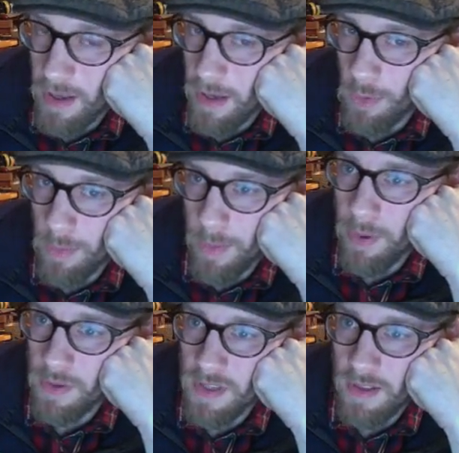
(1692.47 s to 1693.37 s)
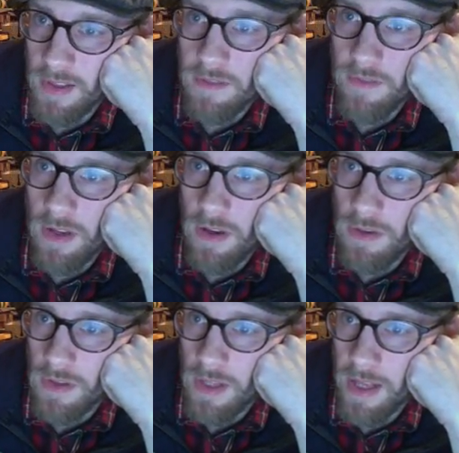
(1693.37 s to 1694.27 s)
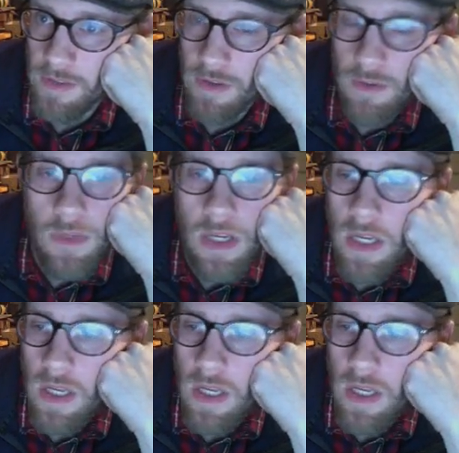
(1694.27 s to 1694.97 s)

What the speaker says: I will be posting this video to the classroom.